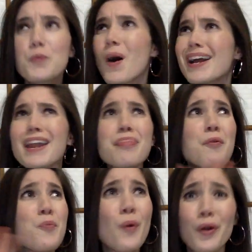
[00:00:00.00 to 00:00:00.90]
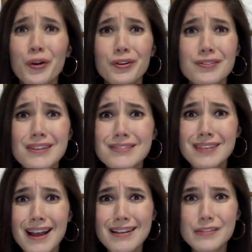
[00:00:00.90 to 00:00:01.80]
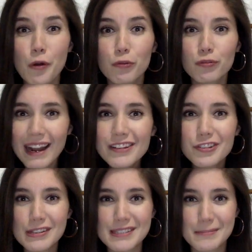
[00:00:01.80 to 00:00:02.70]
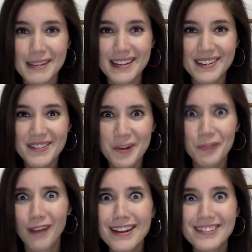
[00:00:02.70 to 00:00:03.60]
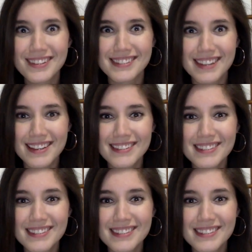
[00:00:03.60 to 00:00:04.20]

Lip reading: what in the world does righteous mean, or righteousness?